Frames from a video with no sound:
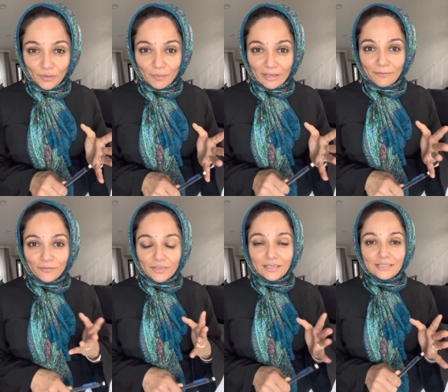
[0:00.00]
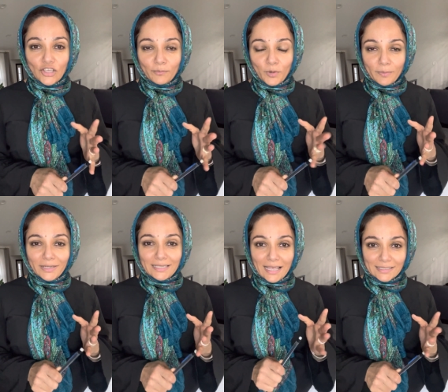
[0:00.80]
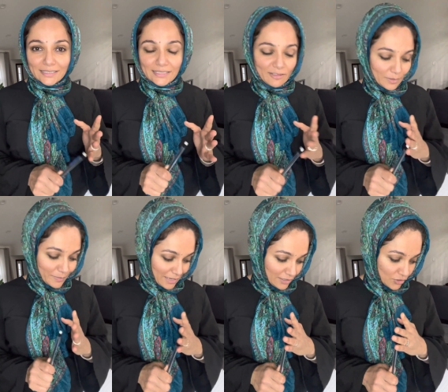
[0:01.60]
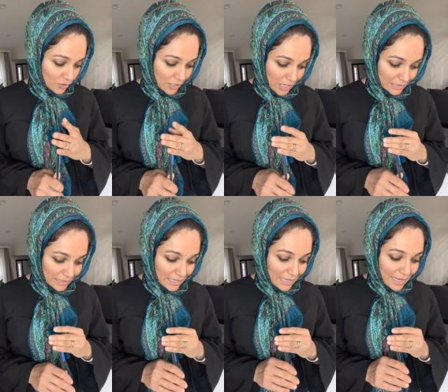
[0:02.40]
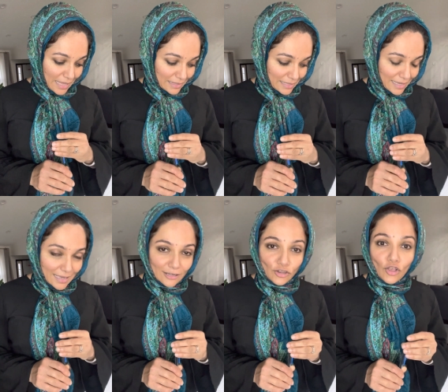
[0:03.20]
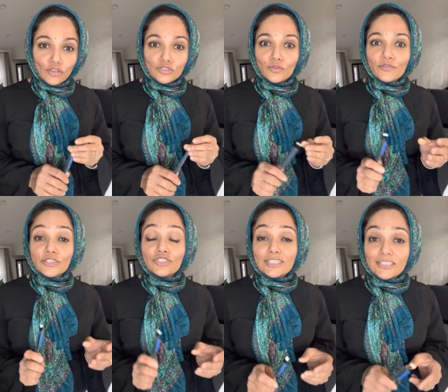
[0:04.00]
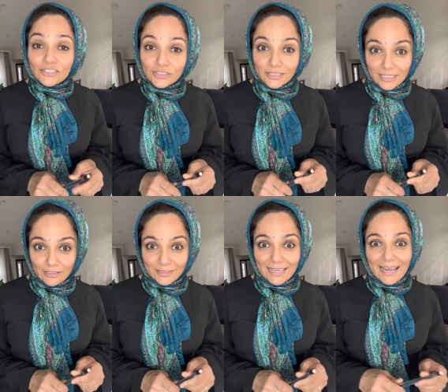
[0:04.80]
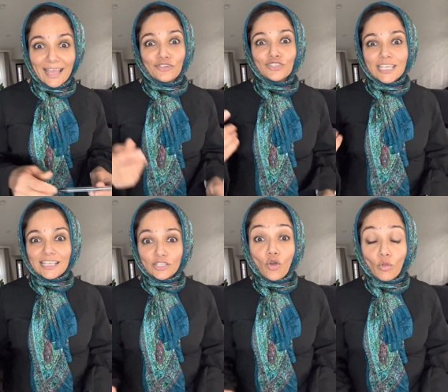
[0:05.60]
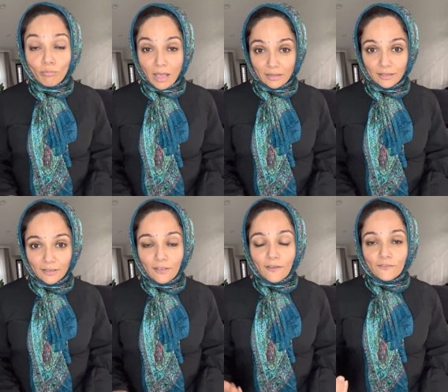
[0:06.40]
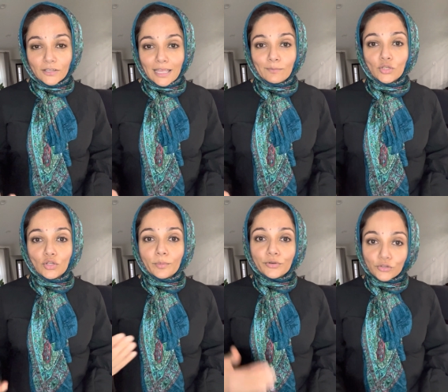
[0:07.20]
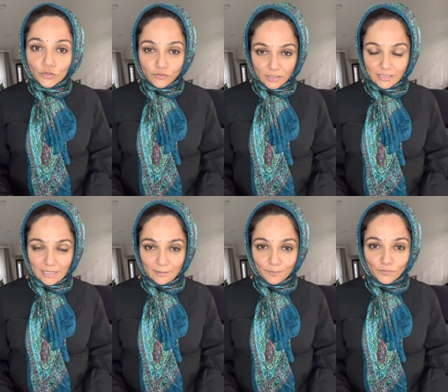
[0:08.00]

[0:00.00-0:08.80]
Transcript: if the property taxes have been paid or not. And then also for judicial sales, it actually takes a whole month for them to approve the sale.